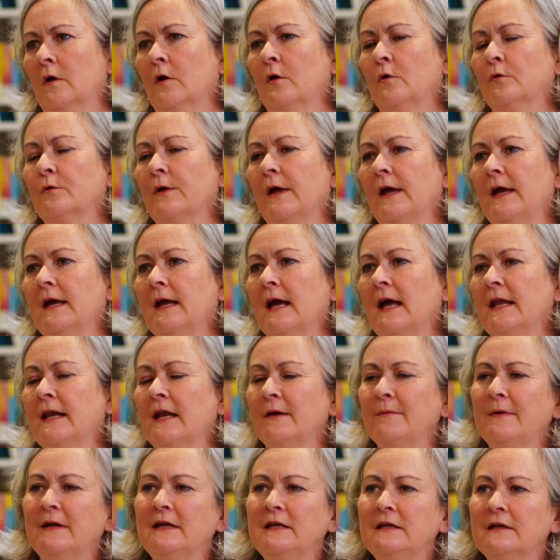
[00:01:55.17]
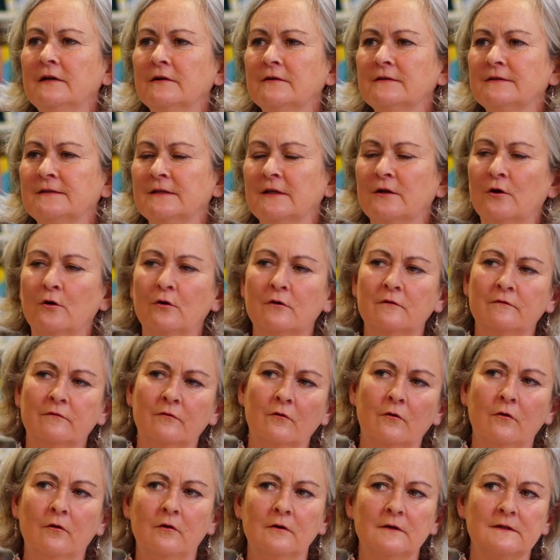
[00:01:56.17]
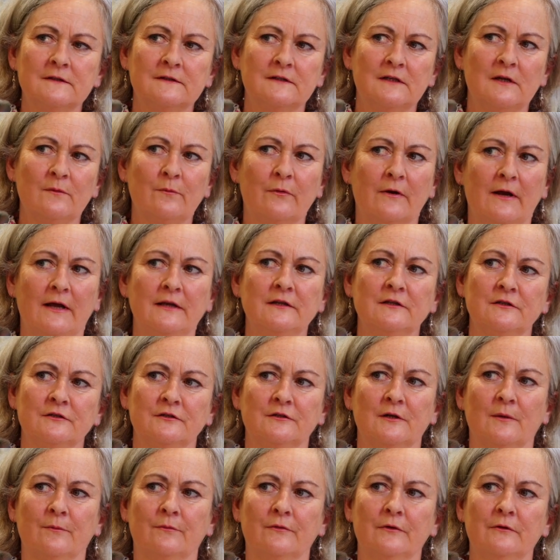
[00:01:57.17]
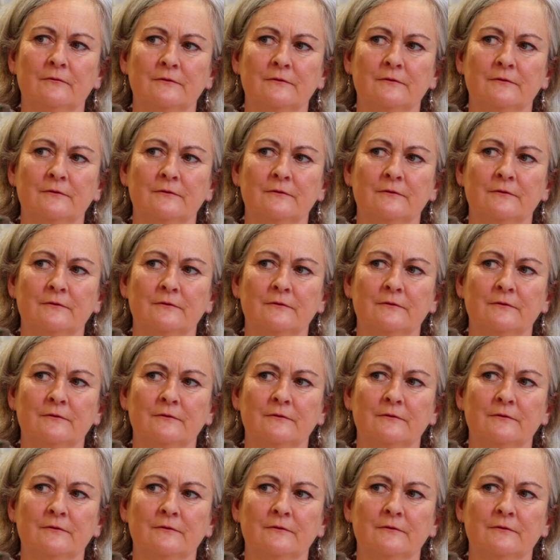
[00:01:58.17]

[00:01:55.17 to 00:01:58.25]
Okay, and how many years then overall is the apprenticeship?